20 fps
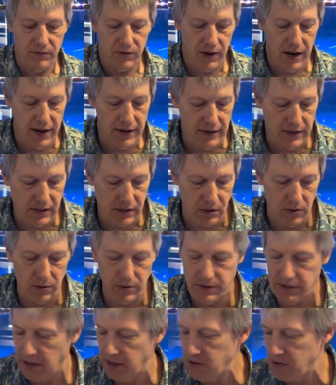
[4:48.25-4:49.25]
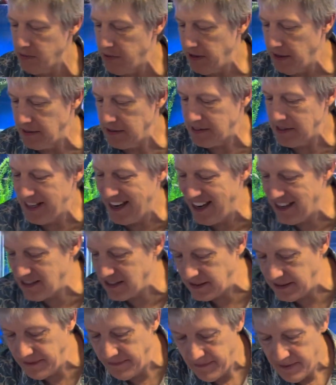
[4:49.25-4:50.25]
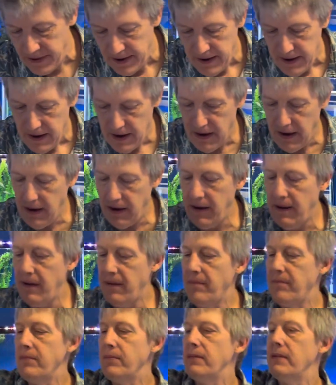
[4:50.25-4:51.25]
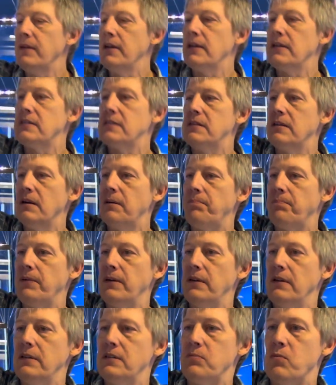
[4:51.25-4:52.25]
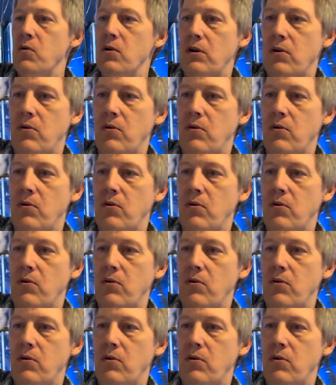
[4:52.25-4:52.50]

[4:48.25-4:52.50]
varieties of gold tetra, but that's Sazi. Next up is more